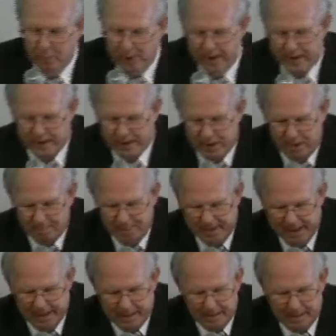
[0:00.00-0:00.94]
We had a young
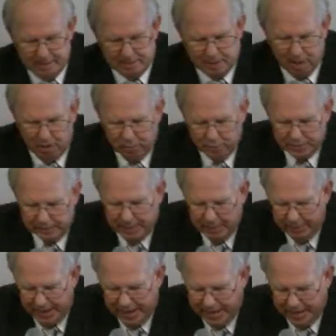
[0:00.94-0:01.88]
man, I'm closing.
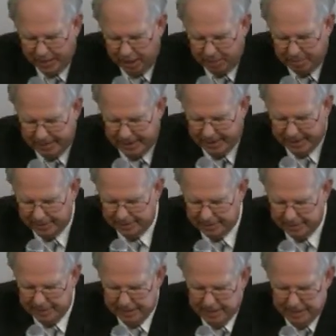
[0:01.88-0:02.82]
We had a young man
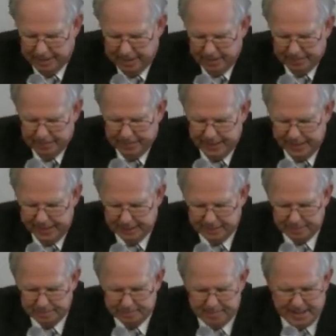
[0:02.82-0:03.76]
that
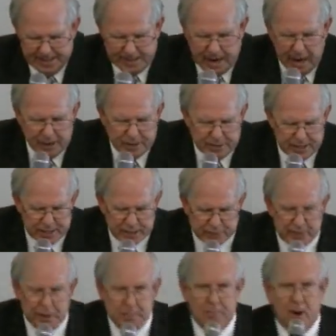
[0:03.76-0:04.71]
met our
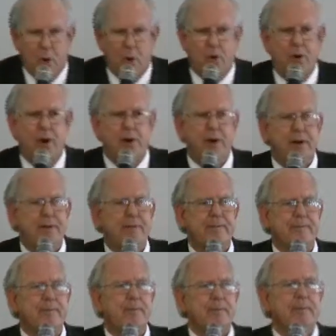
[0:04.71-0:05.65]
district board
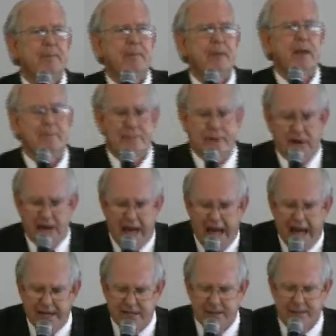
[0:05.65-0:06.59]
for
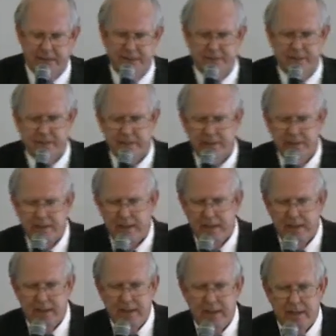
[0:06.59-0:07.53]
license
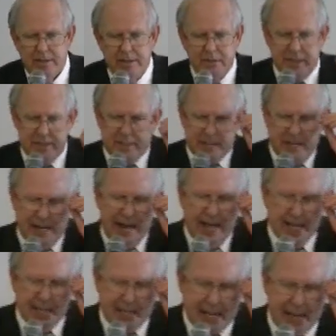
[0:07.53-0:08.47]
just the
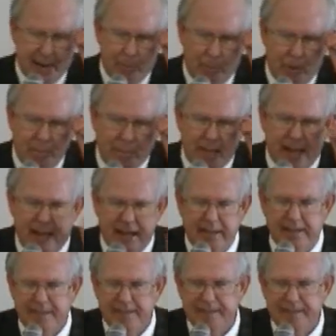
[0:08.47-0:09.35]
last time we met.